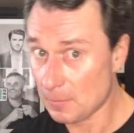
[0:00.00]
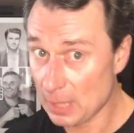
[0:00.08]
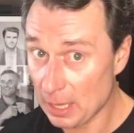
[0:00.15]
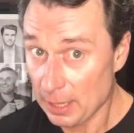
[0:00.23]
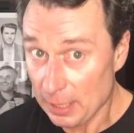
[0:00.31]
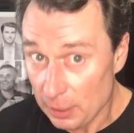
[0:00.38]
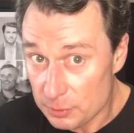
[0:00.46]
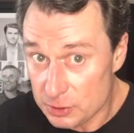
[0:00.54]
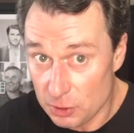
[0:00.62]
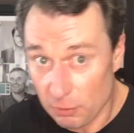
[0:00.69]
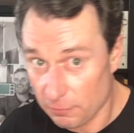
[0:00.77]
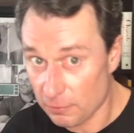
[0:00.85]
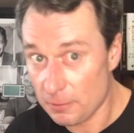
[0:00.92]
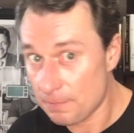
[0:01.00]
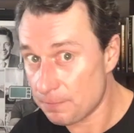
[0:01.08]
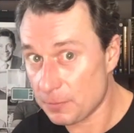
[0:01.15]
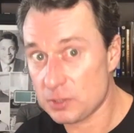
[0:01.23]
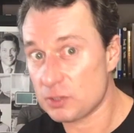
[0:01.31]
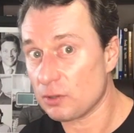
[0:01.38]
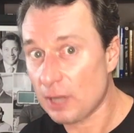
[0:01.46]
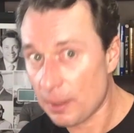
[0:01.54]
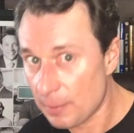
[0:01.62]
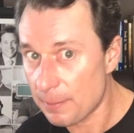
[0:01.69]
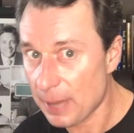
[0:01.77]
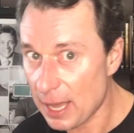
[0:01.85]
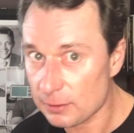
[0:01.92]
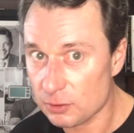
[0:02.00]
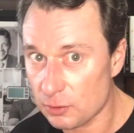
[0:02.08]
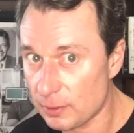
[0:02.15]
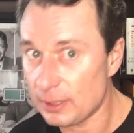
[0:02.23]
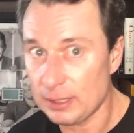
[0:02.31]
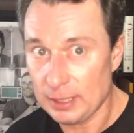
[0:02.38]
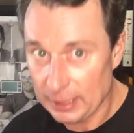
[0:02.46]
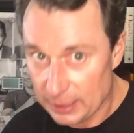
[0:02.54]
It was over. There's no coming back to it.